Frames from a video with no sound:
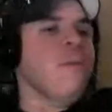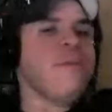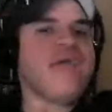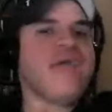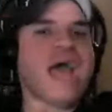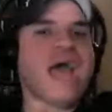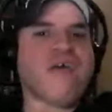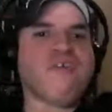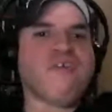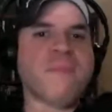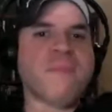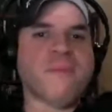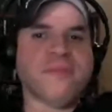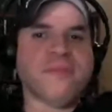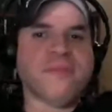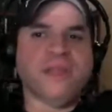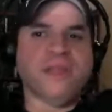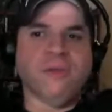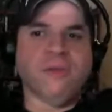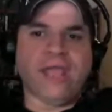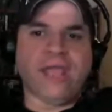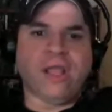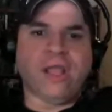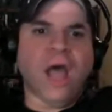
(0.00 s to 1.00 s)
But yeah, I remember they
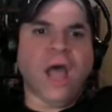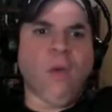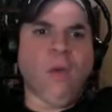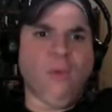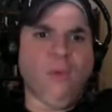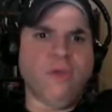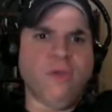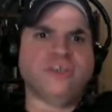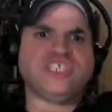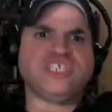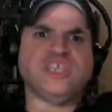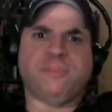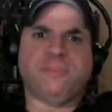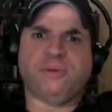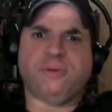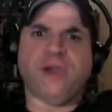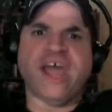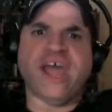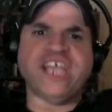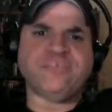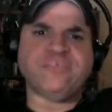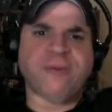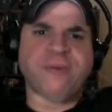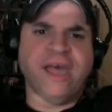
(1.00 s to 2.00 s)
were like, uh, we were
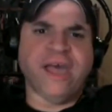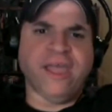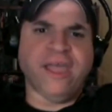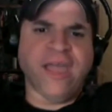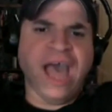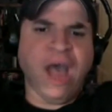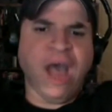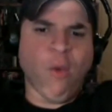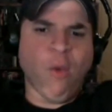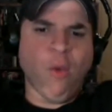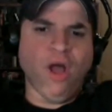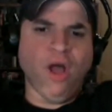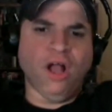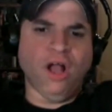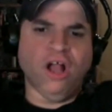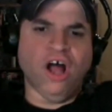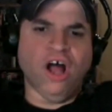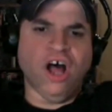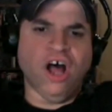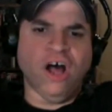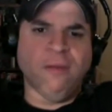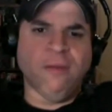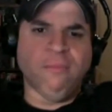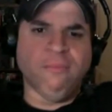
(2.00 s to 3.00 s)
surprised by how
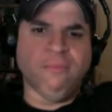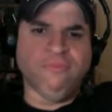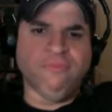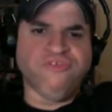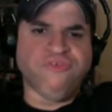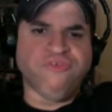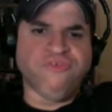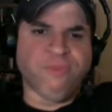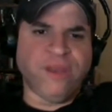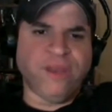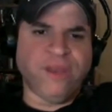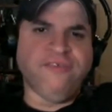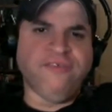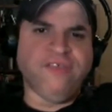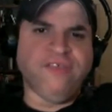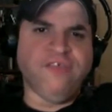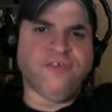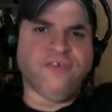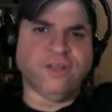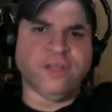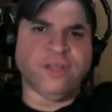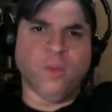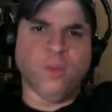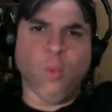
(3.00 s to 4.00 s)
well um, Bravely
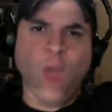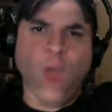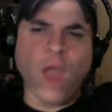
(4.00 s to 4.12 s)
Default did.